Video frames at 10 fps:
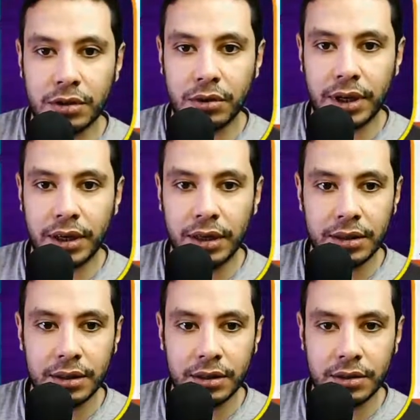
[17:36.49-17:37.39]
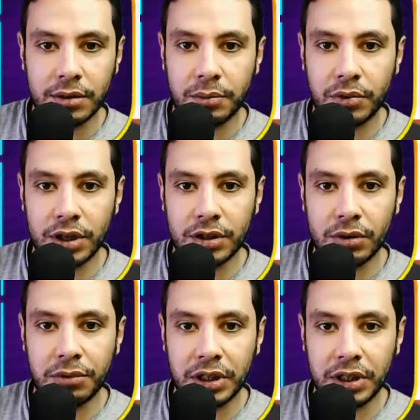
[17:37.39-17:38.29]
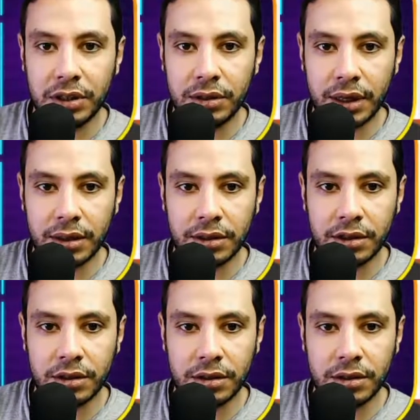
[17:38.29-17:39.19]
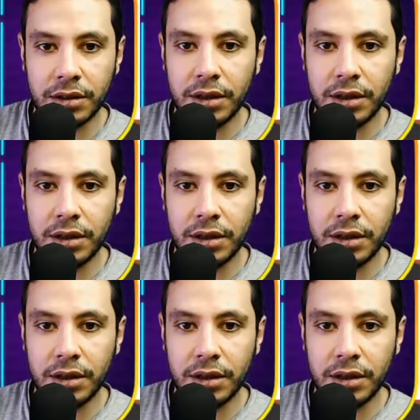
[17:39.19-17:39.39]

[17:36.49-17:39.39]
Okay, this price over here and this.